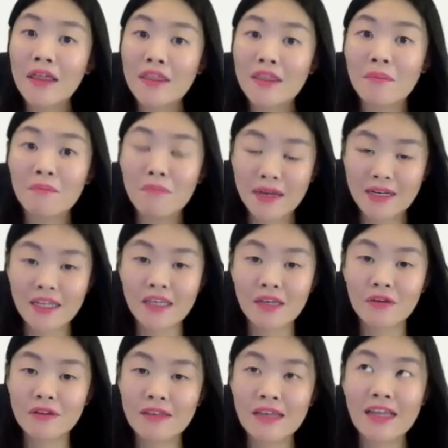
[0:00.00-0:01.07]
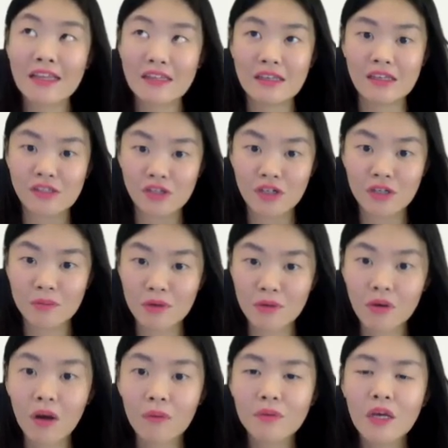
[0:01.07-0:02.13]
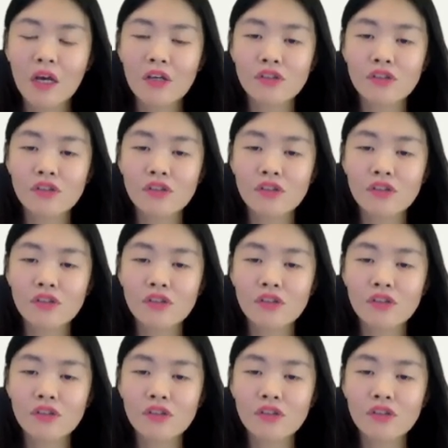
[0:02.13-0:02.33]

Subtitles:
the money that it's going to be robbed.